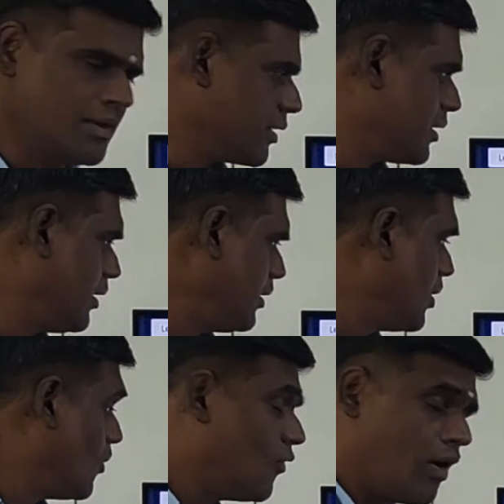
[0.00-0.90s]

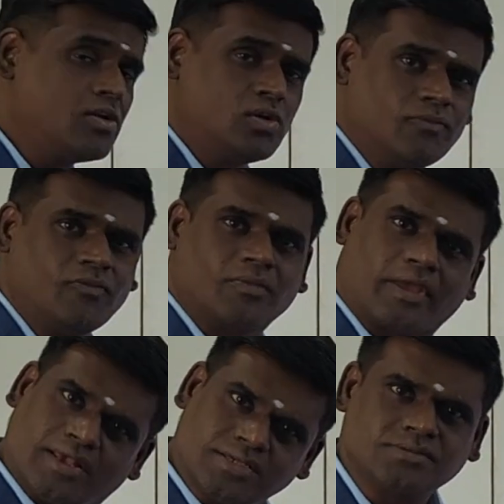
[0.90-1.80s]
Here, volume
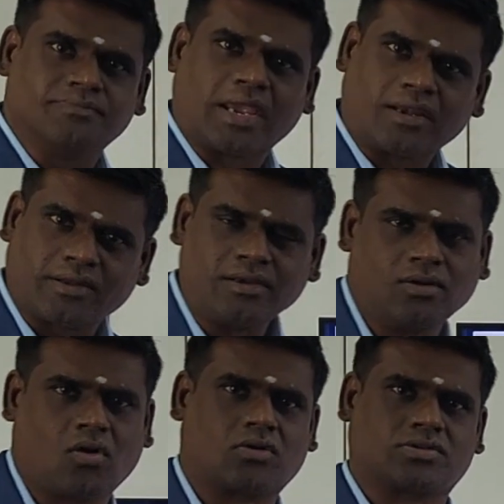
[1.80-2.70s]
is
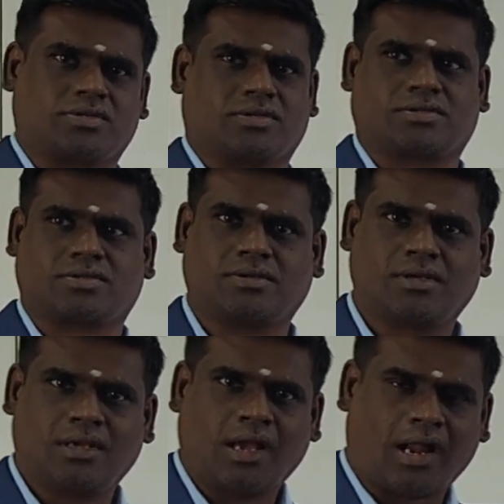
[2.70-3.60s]
maintained constant
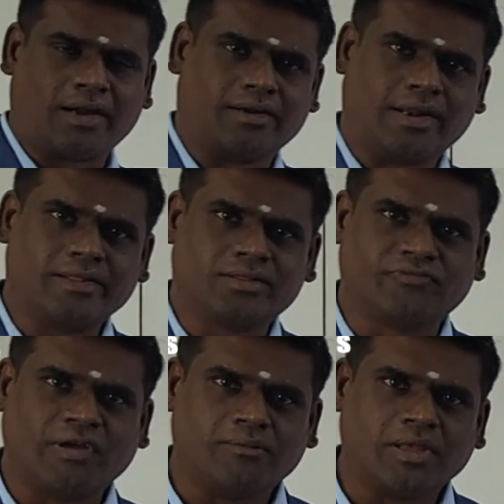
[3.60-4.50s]
and
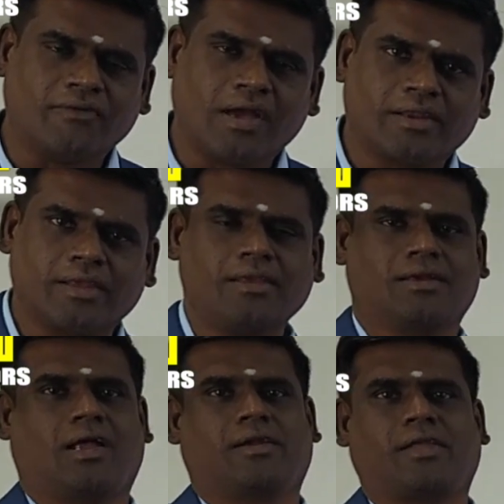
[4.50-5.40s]
length will be
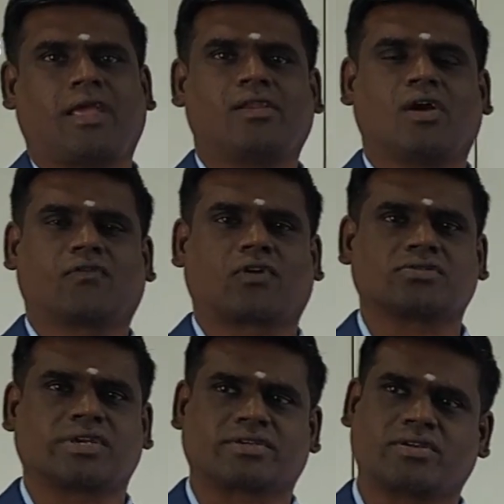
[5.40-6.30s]
varying and area of
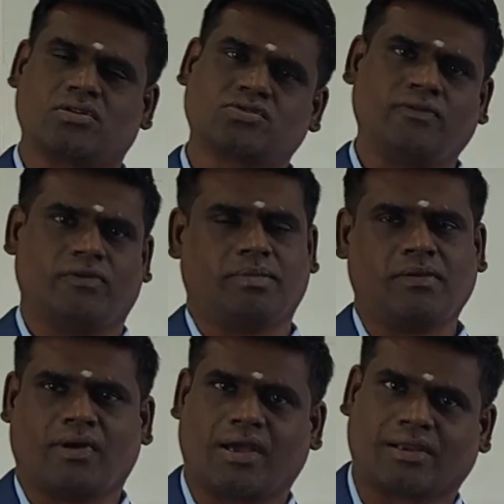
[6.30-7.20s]
cross section also will
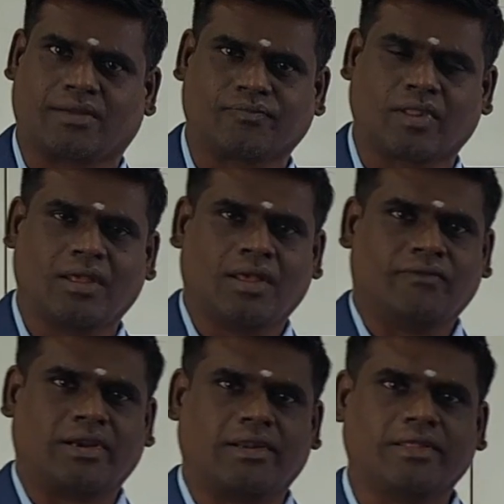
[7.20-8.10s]
be varying.
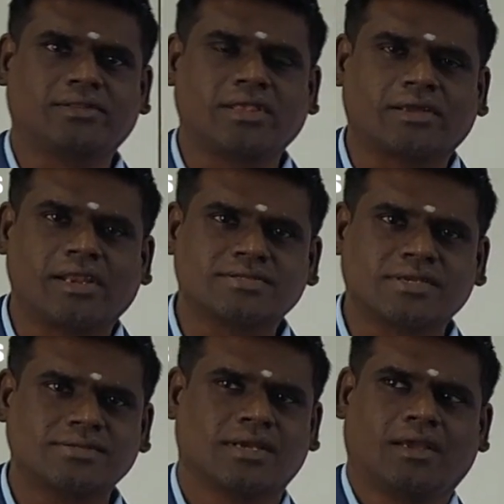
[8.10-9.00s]
When length
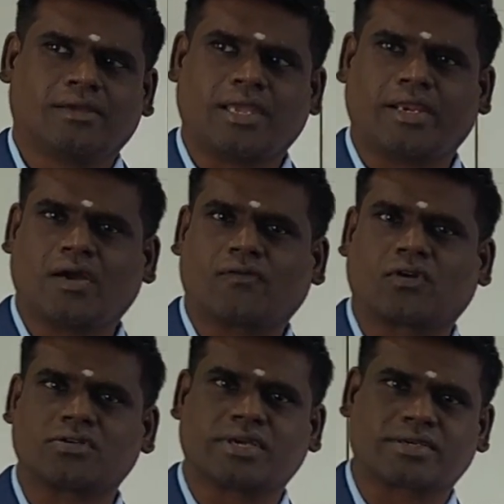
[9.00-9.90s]
increases, area of
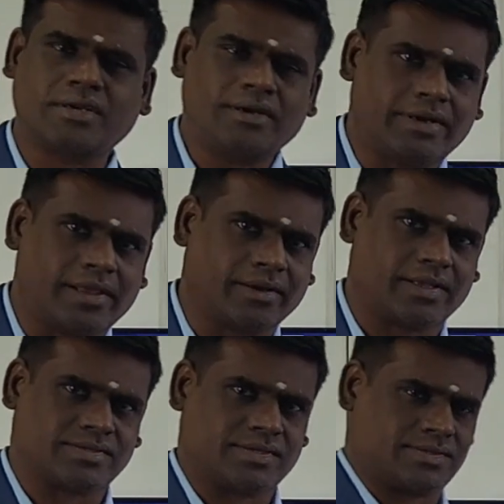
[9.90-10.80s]
cross section
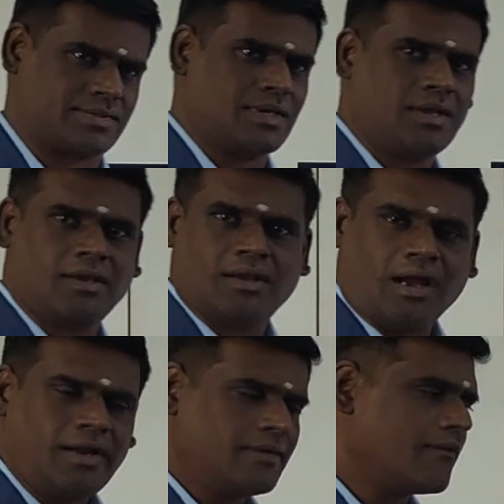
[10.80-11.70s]
decreases
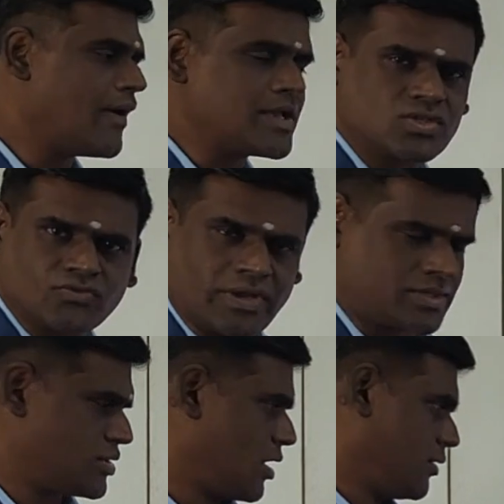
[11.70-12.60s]
and vice
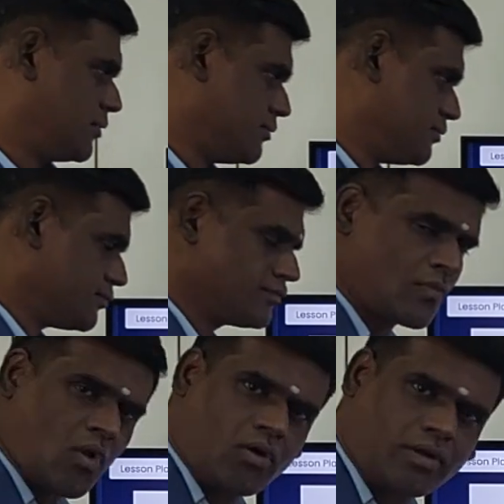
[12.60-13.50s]
versa.
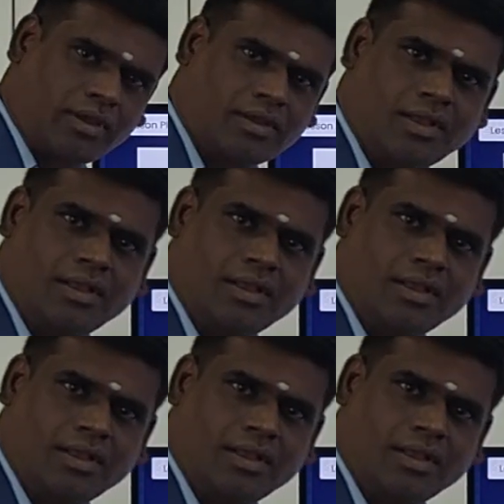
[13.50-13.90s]
Okay,